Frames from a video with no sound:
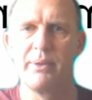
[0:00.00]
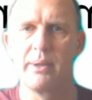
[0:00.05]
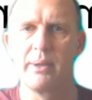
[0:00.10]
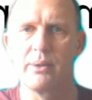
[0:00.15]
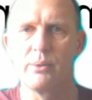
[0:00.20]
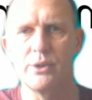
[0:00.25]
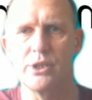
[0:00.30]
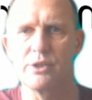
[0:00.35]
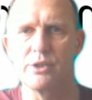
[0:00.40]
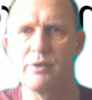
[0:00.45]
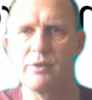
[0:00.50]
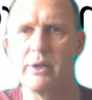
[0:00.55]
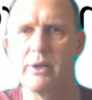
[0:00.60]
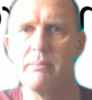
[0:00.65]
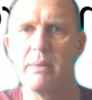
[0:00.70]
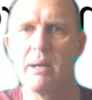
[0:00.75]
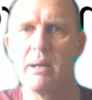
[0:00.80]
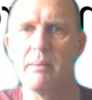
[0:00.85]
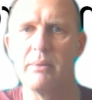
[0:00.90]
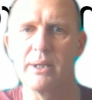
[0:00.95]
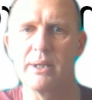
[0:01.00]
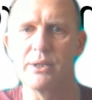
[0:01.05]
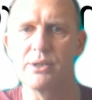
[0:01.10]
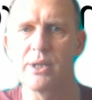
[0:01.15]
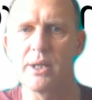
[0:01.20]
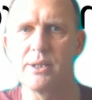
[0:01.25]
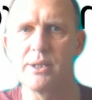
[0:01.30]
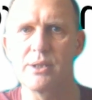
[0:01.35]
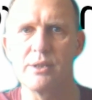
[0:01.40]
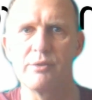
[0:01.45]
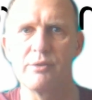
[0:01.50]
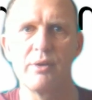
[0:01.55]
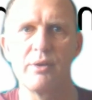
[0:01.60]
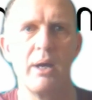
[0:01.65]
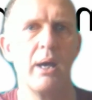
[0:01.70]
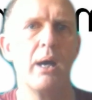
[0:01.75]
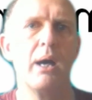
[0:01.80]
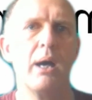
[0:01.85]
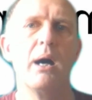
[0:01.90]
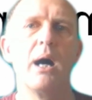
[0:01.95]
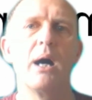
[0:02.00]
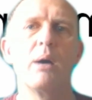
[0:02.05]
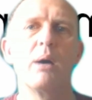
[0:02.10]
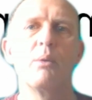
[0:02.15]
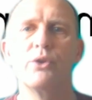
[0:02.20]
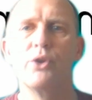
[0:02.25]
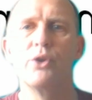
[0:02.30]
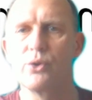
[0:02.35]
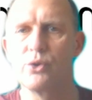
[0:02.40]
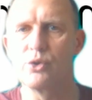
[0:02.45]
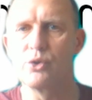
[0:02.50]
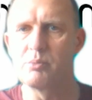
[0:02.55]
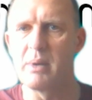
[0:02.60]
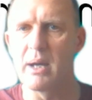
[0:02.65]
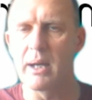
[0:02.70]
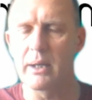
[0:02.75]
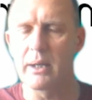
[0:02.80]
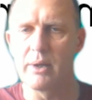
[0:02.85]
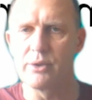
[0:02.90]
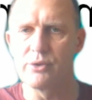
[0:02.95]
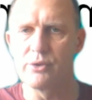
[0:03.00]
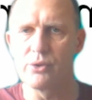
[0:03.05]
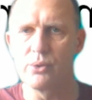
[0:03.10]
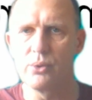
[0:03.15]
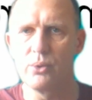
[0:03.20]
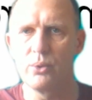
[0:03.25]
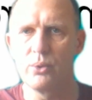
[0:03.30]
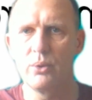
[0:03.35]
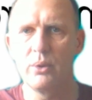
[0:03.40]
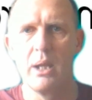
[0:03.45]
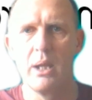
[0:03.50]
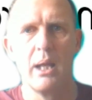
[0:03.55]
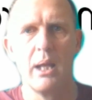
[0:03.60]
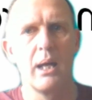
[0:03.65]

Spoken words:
which is very memory intensive, I will not use backgrounds at all.